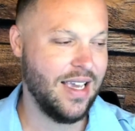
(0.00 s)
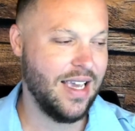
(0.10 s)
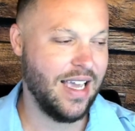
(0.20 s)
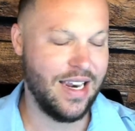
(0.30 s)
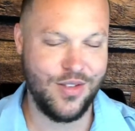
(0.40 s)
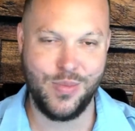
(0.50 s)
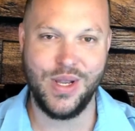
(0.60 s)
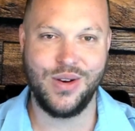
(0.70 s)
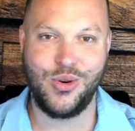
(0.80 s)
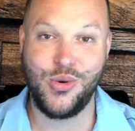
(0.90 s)
it has
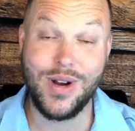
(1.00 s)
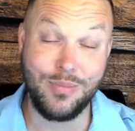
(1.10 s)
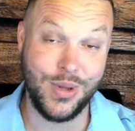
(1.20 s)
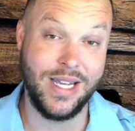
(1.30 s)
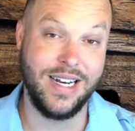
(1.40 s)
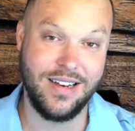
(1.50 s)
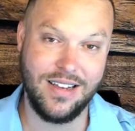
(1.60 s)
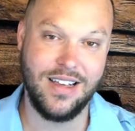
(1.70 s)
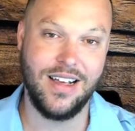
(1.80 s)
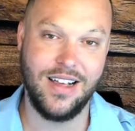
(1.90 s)
been crippling,
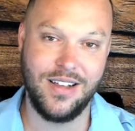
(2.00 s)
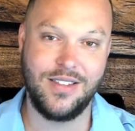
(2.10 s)
uh,